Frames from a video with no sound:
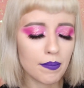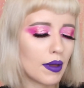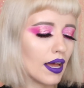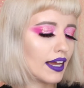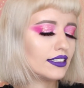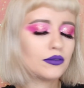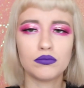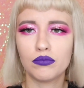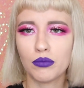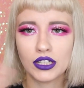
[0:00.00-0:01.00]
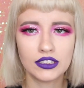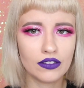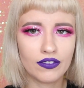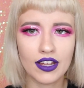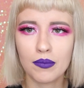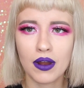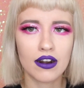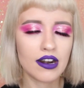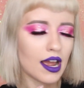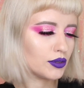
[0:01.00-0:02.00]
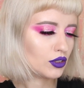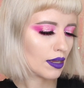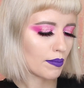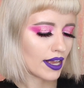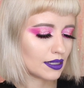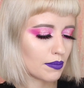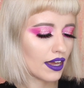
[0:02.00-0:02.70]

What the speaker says: but most of them are absolutely amazing.